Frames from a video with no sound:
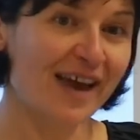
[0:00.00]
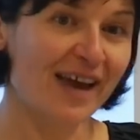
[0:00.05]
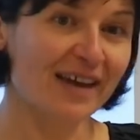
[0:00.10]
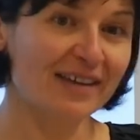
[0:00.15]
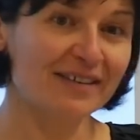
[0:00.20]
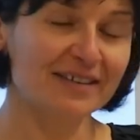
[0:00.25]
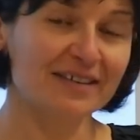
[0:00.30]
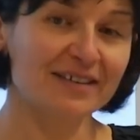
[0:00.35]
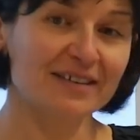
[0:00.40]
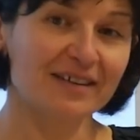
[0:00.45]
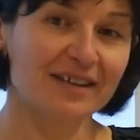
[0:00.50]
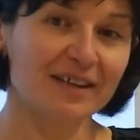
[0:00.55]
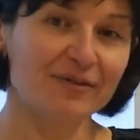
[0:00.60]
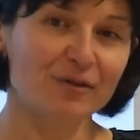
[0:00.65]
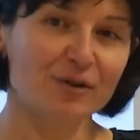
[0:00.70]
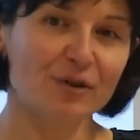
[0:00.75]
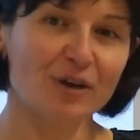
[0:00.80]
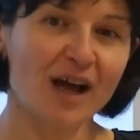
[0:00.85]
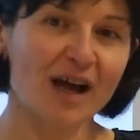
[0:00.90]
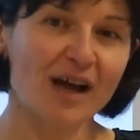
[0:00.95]
And
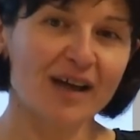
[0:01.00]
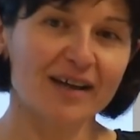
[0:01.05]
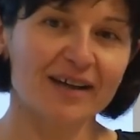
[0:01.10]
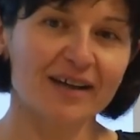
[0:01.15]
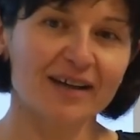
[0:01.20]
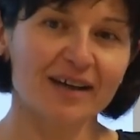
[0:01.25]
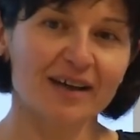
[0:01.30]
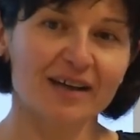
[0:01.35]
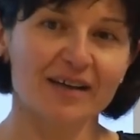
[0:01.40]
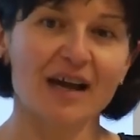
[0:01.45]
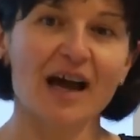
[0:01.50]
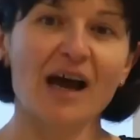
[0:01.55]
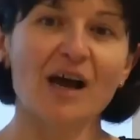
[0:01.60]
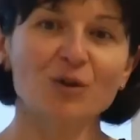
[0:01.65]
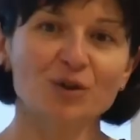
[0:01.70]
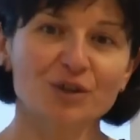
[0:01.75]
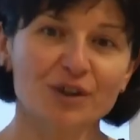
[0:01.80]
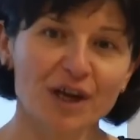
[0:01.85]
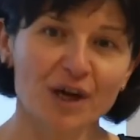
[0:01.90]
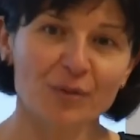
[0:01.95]
if you like, an
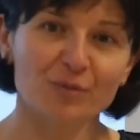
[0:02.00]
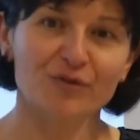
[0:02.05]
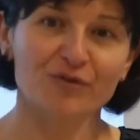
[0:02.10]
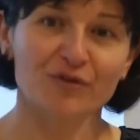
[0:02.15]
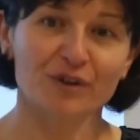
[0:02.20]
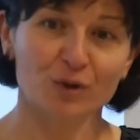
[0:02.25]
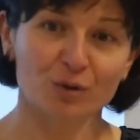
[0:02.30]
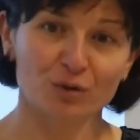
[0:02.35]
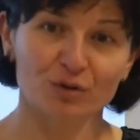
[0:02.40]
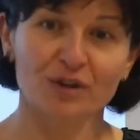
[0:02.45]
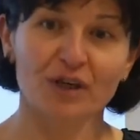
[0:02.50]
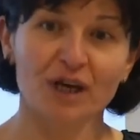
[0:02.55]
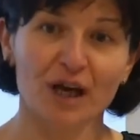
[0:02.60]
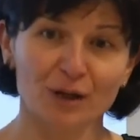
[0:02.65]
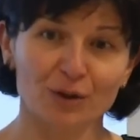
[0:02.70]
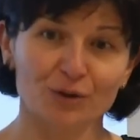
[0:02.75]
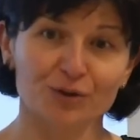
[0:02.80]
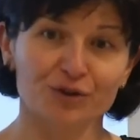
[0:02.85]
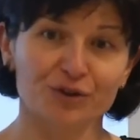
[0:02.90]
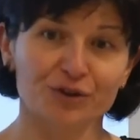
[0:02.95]
outcome of a good
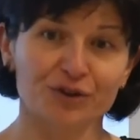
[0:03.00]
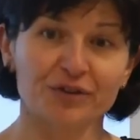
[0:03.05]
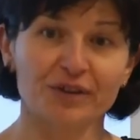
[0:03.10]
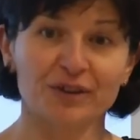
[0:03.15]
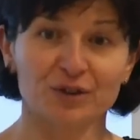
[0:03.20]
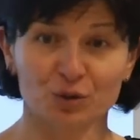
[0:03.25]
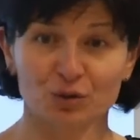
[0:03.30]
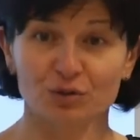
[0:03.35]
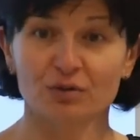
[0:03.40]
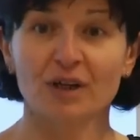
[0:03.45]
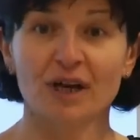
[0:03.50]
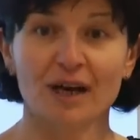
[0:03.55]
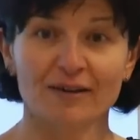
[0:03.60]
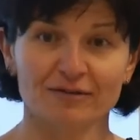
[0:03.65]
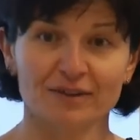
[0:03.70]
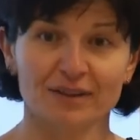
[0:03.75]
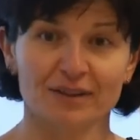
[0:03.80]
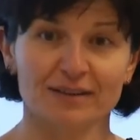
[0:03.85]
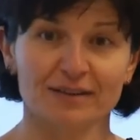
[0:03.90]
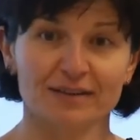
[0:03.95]
culture is good
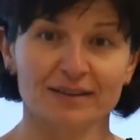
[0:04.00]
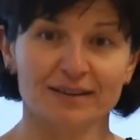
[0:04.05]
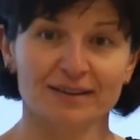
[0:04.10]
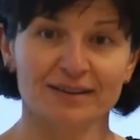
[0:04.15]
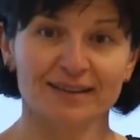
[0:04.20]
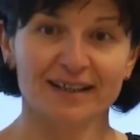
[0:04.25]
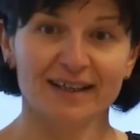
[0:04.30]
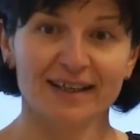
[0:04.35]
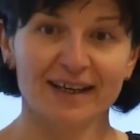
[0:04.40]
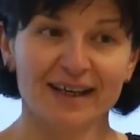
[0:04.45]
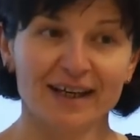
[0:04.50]
governance.